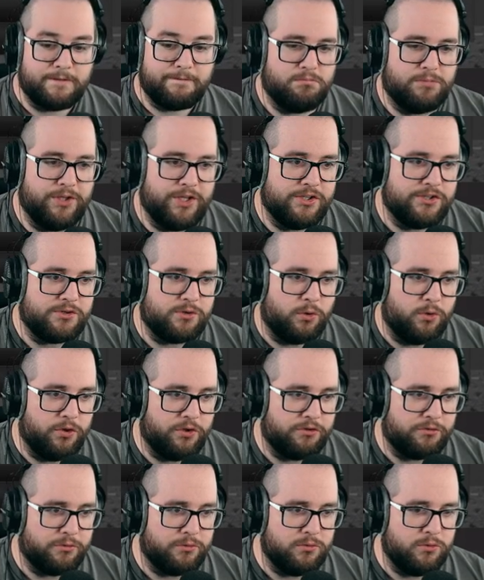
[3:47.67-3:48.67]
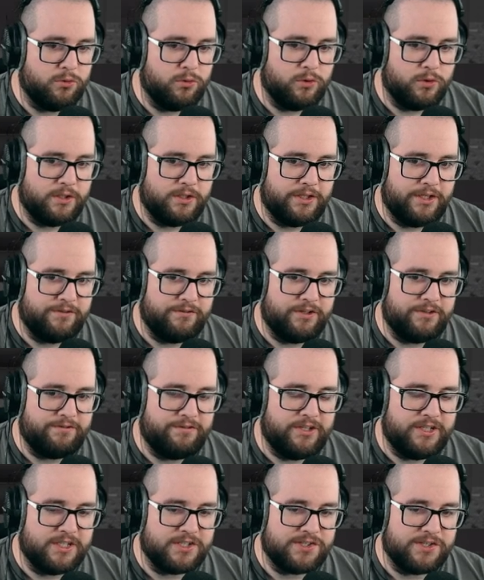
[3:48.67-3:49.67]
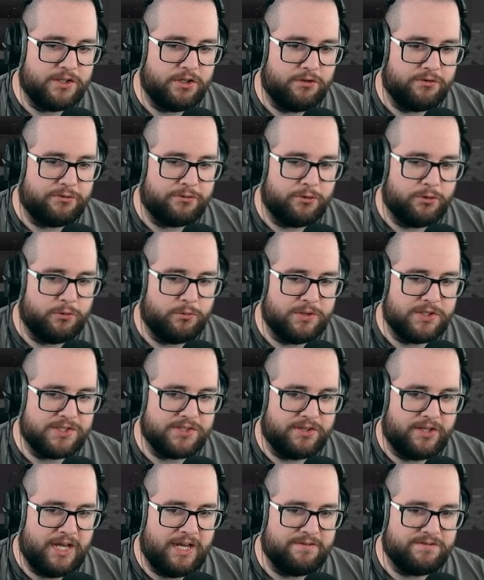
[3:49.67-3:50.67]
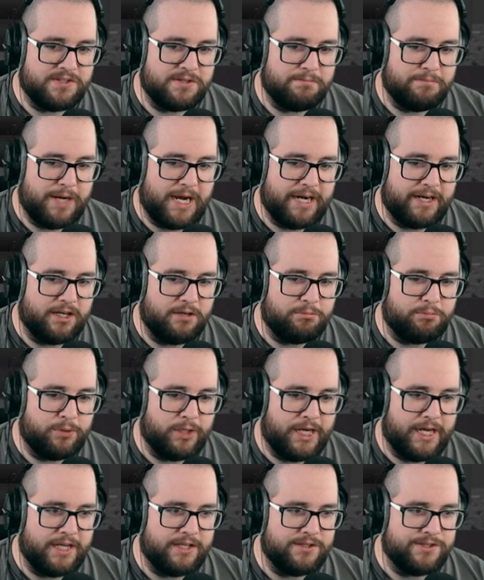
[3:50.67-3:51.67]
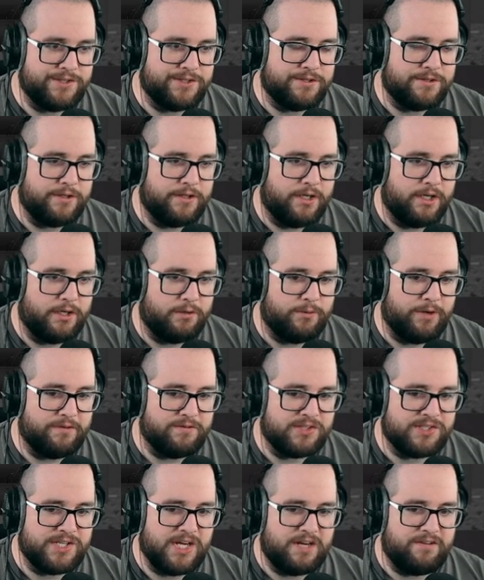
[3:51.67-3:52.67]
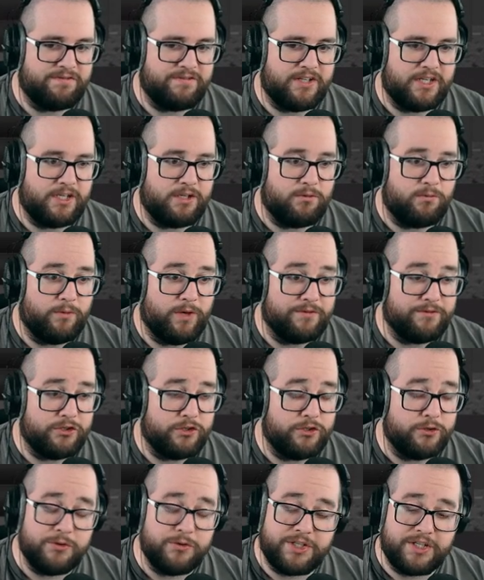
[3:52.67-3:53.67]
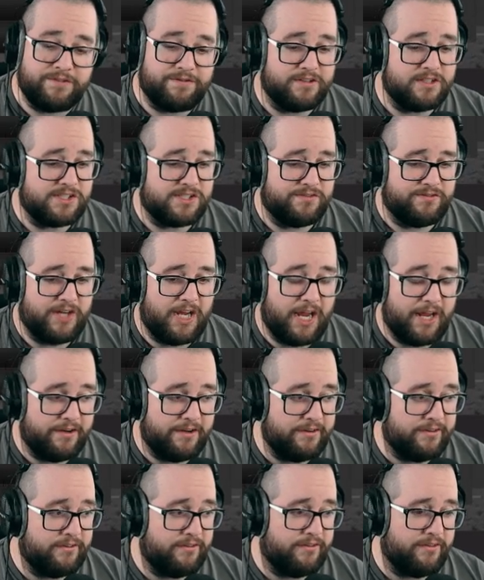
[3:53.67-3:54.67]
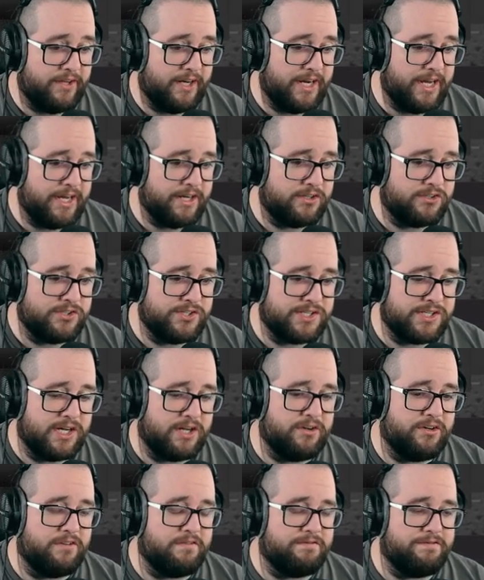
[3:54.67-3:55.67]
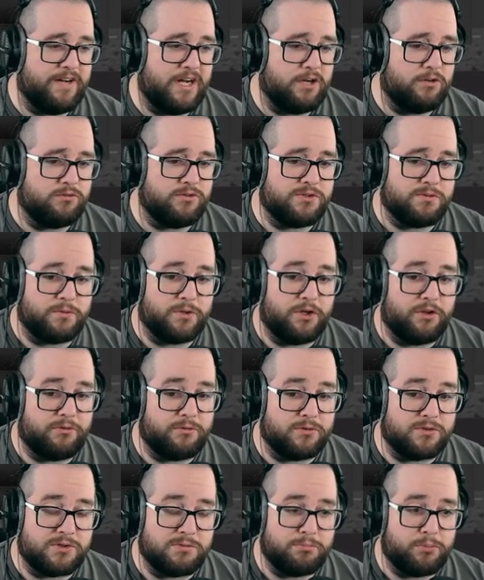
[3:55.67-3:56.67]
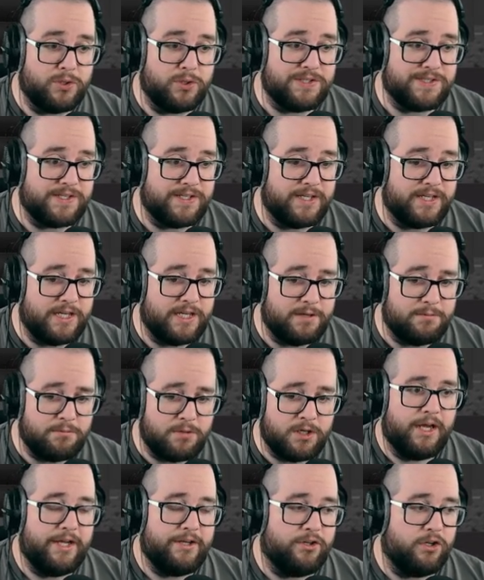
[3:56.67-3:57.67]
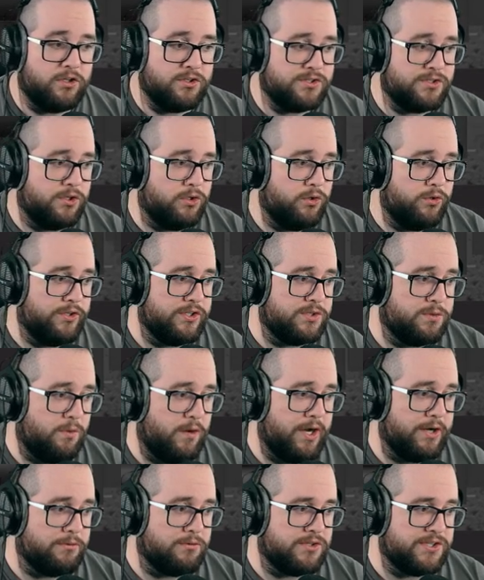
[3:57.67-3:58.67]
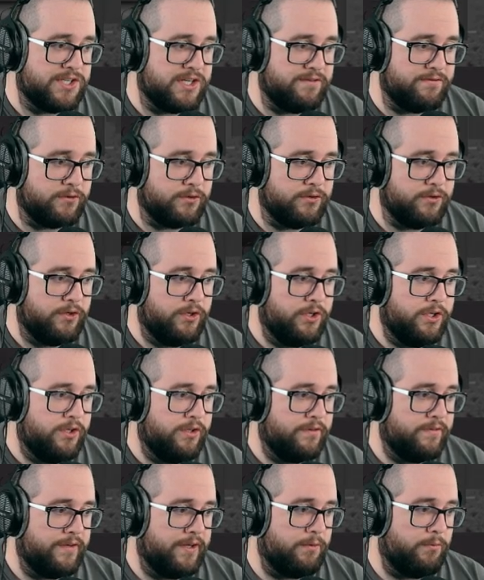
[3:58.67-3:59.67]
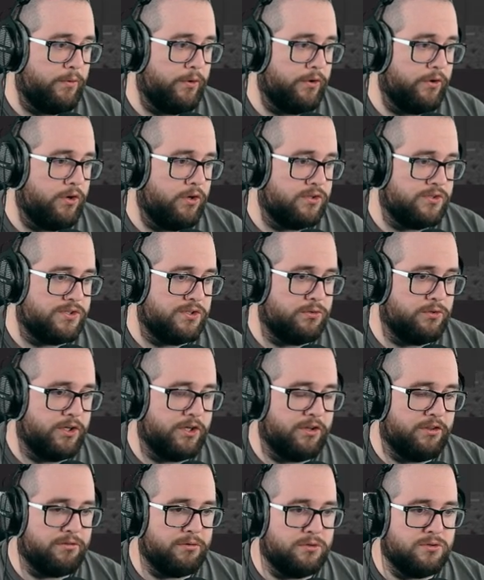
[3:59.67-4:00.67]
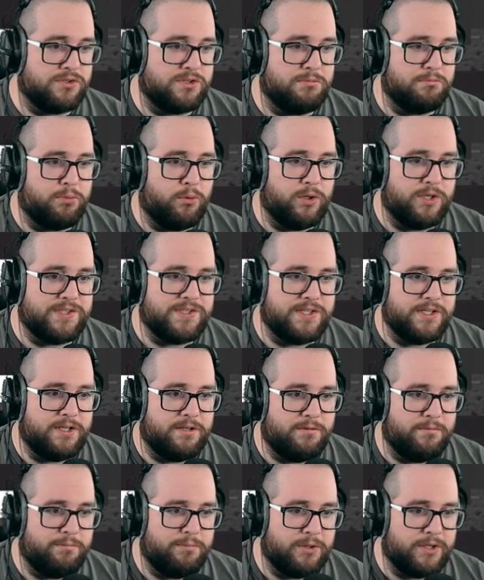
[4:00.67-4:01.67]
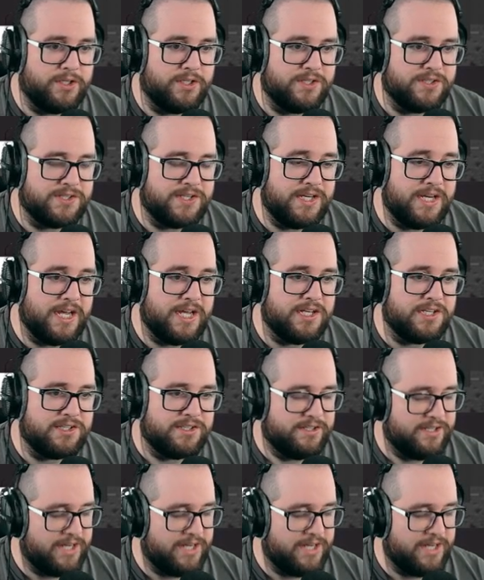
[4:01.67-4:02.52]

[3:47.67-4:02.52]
But then scrolling through, even if he doesn't go through, we still have some backup plans. Uh, we have a safety. We have a new defensive end that I actually scouted and found, so we're going to throw some points into him. And also this wide receiver that we are also going to throw some points in because he has